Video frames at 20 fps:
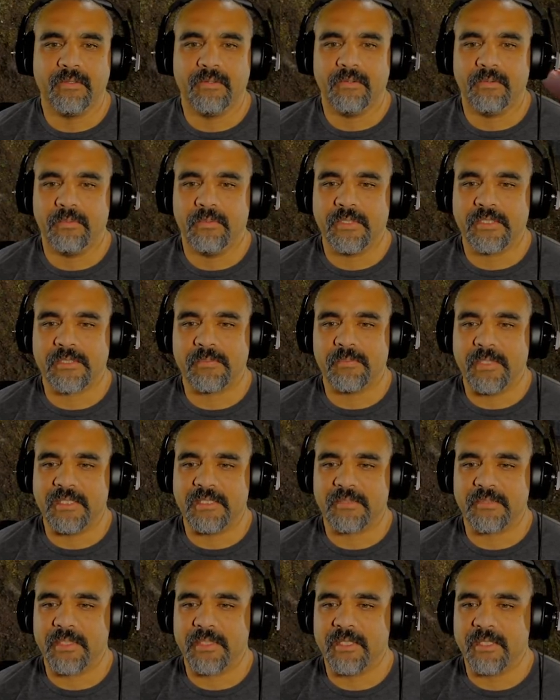Which
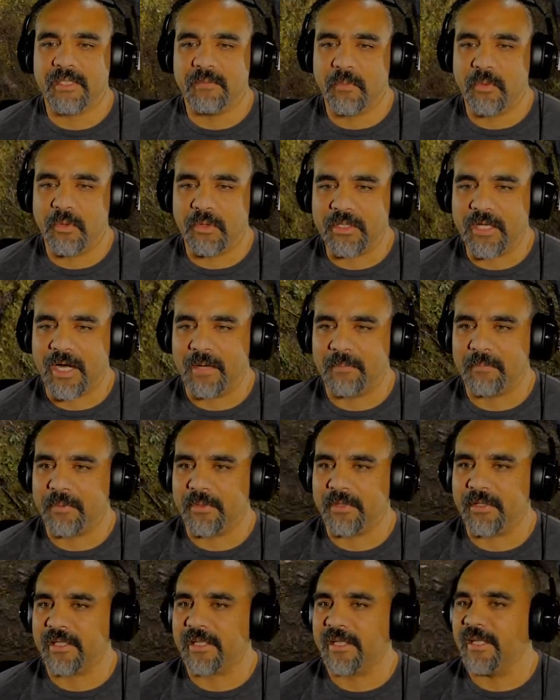means we need more
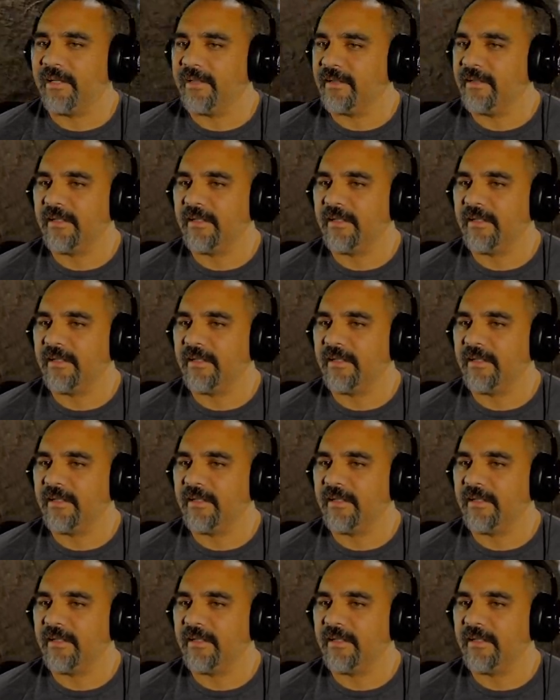copper again.